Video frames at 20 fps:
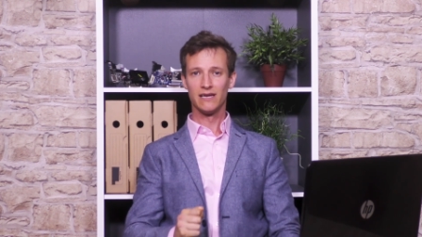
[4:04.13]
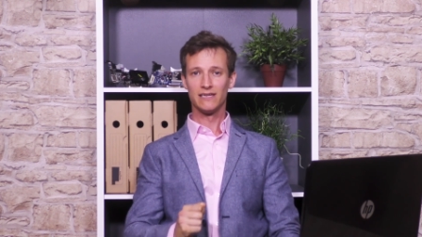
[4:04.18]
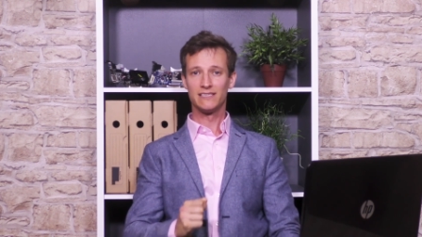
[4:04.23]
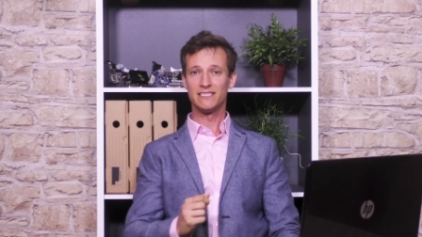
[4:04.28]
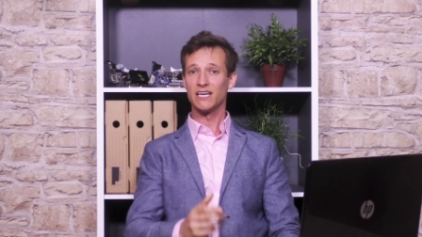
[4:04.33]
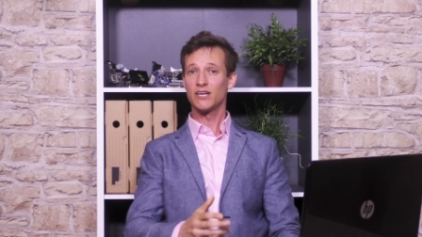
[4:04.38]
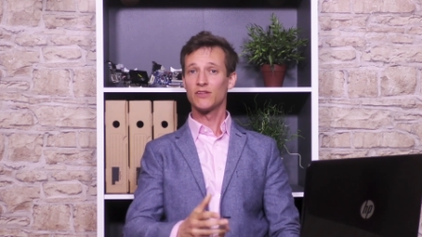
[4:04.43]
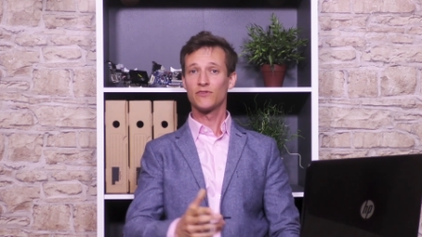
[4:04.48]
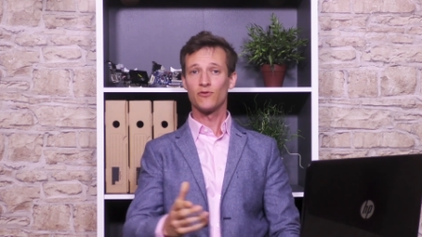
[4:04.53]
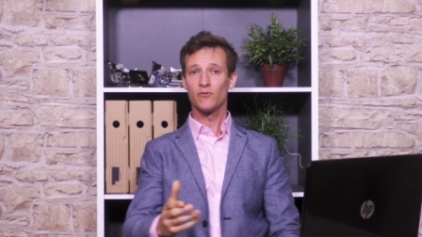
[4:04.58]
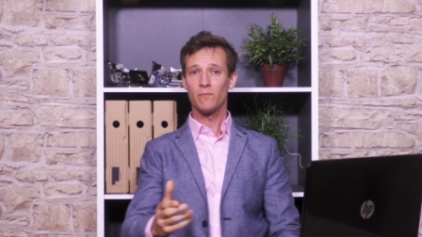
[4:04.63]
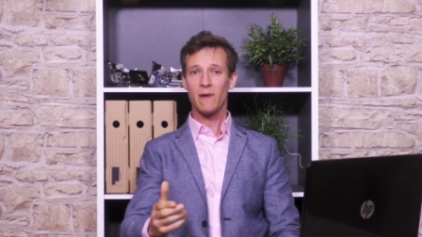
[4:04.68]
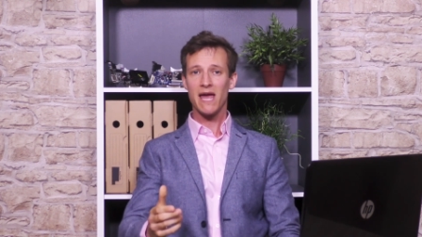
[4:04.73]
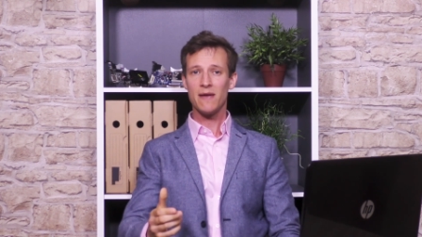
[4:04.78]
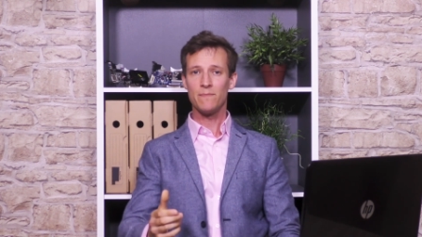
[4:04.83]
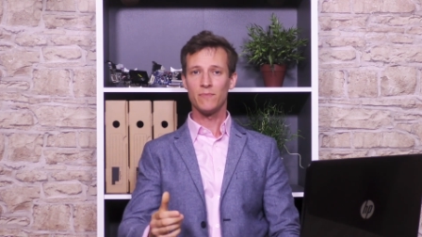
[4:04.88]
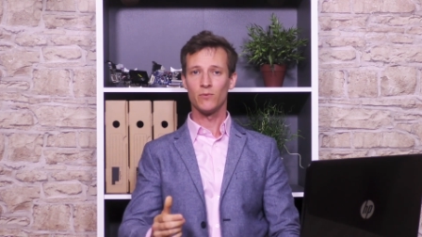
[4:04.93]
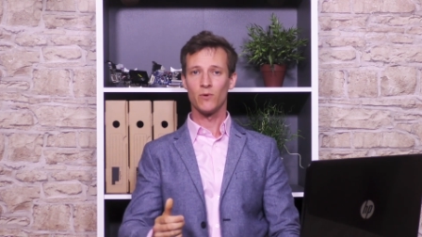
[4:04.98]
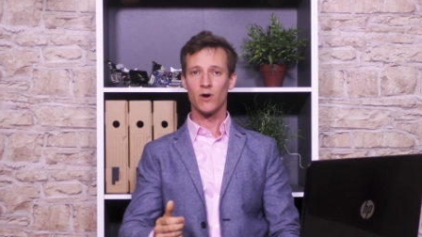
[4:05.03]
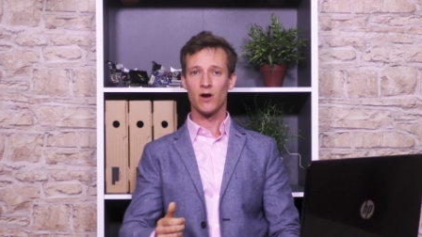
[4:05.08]
dig through
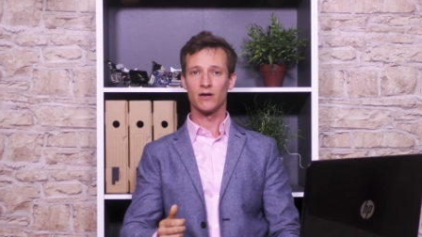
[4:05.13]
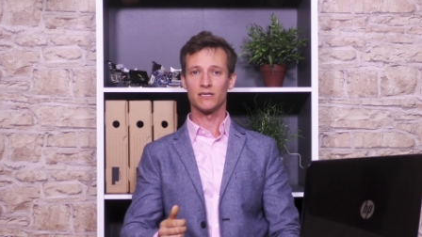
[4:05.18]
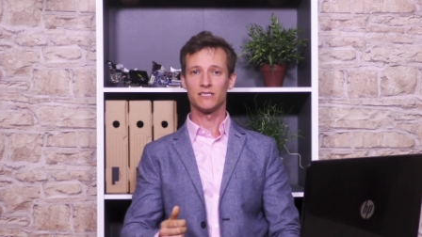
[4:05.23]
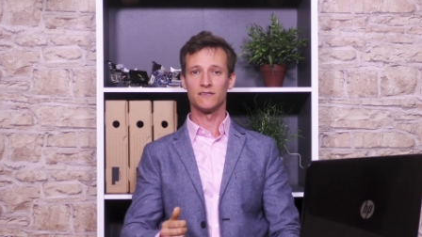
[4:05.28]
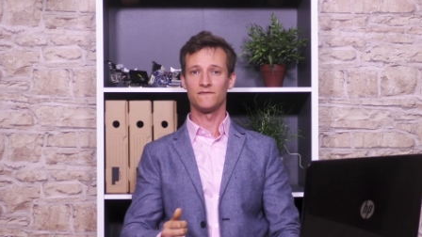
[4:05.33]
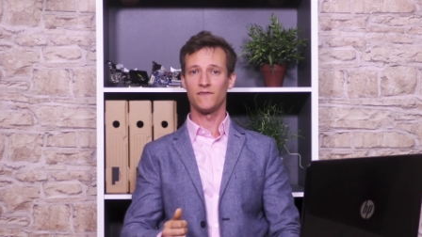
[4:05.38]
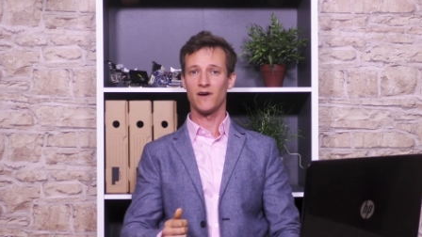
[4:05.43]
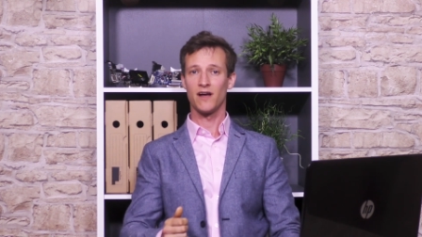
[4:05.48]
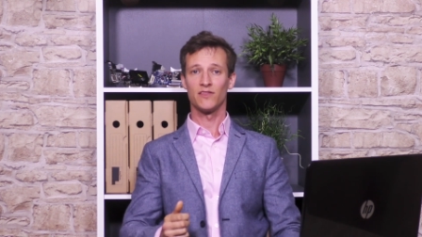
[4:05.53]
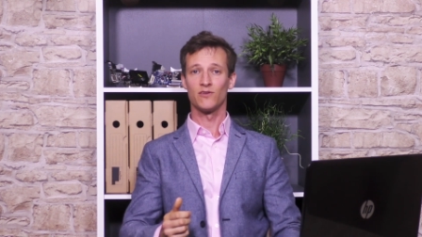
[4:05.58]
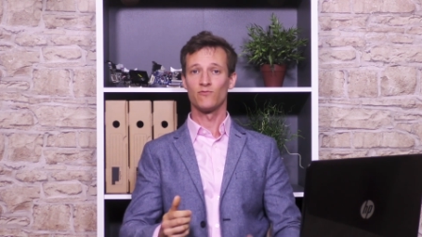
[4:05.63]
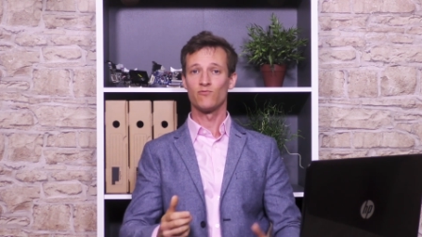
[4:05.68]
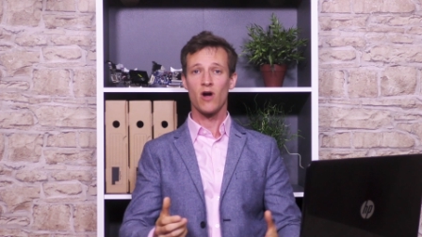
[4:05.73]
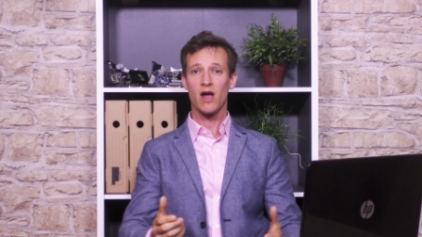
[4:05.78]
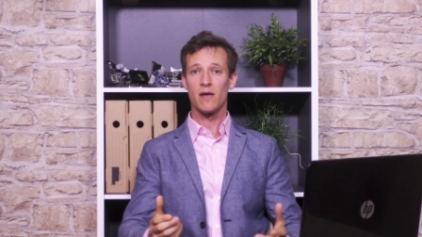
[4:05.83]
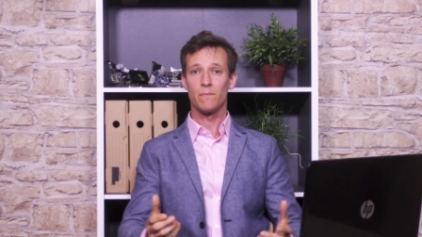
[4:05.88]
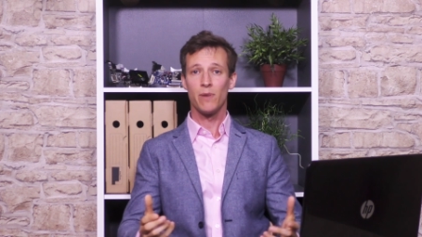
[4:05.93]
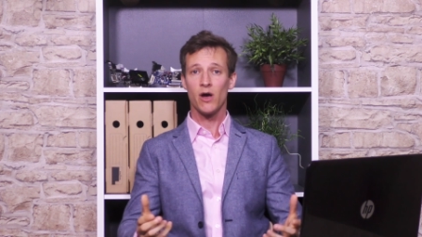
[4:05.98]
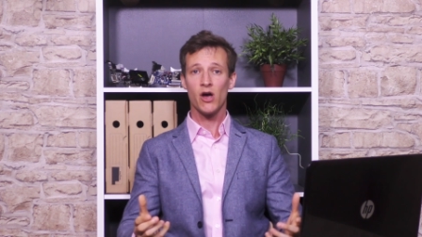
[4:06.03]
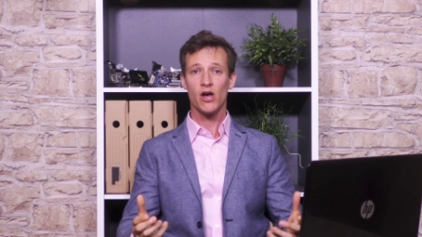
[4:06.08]
paperwork to find the
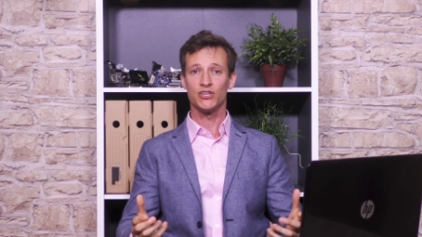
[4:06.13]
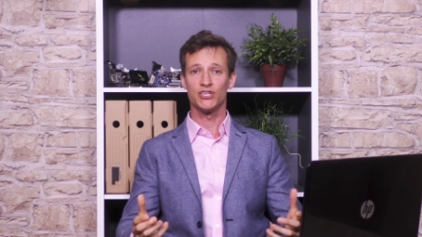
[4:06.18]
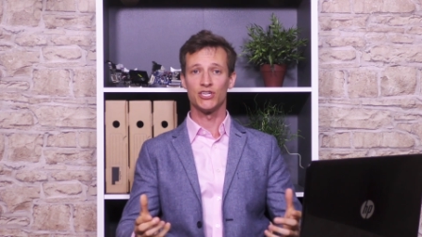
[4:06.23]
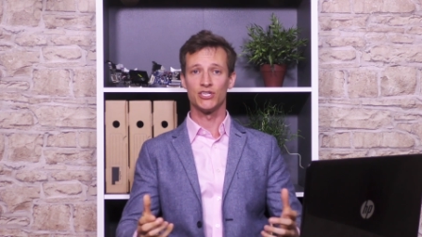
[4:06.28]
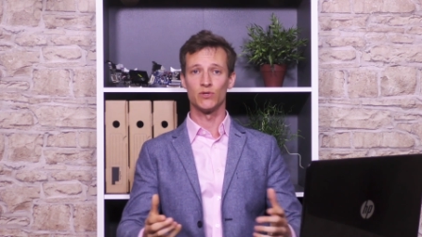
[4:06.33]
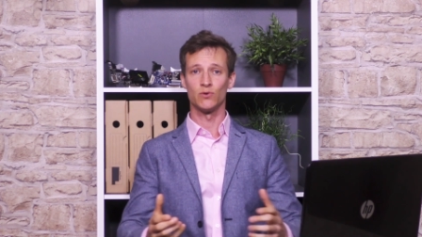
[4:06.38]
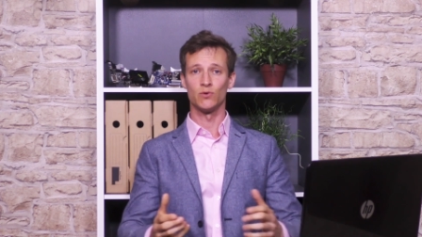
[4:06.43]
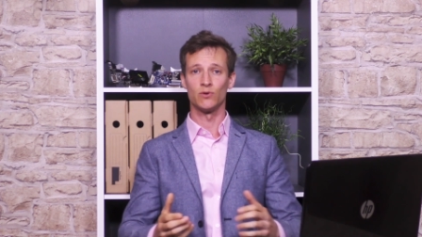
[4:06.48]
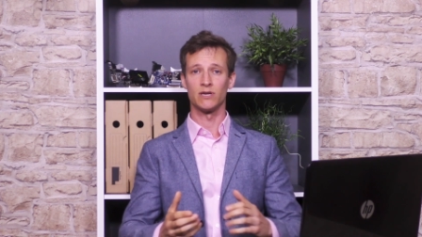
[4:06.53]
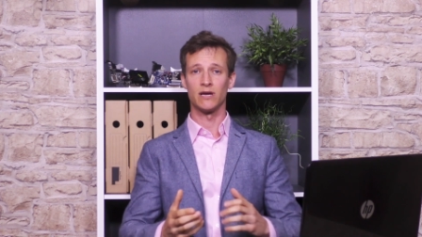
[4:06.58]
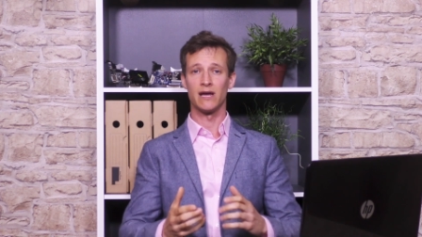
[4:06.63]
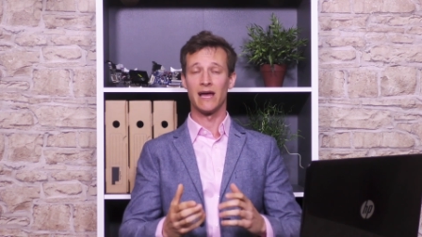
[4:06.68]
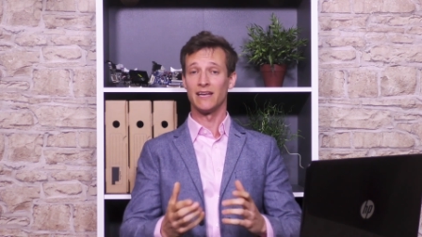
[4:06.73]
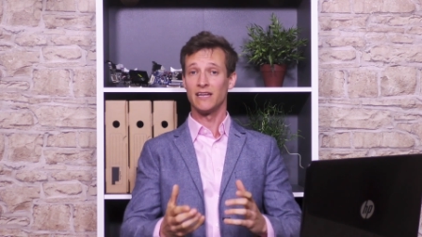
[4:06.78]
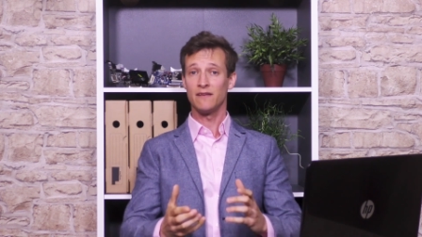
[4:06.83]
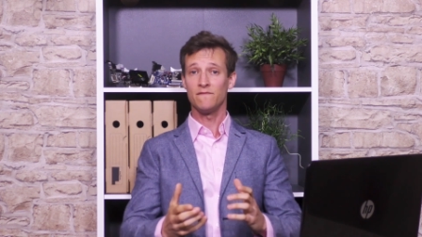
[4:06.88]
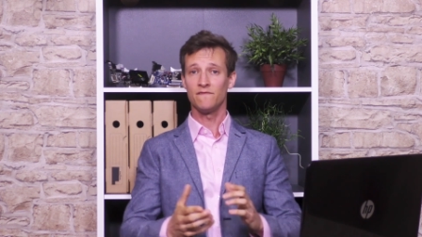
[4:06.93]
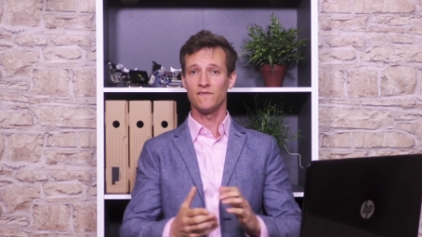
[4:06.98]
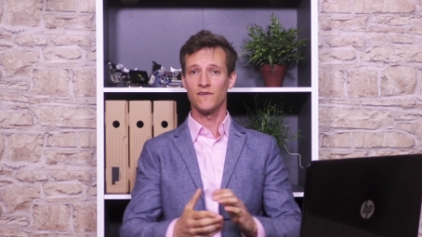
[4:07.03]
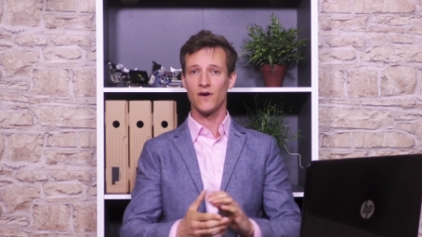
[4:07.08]
right purchase order and
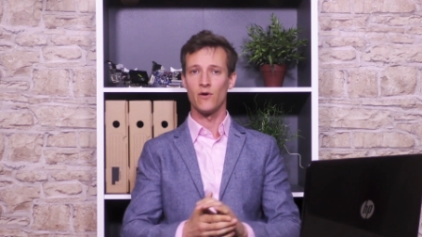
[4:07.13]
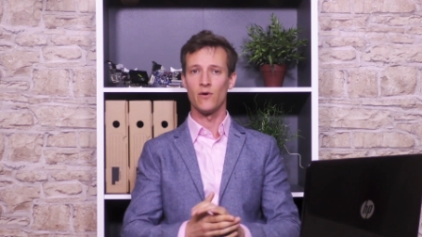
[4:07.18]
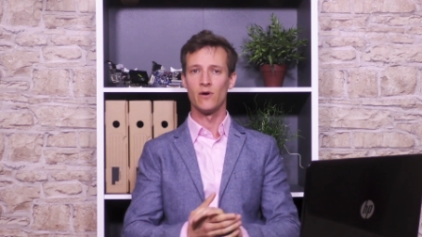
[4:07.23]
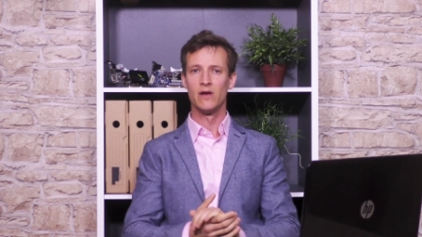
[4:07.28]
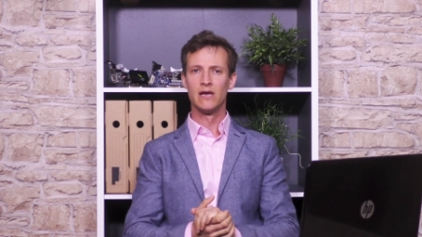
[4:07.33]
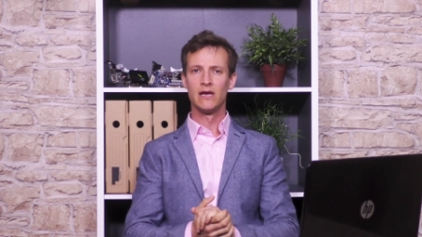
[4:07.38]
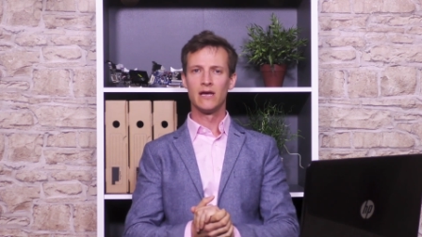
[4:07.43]
info,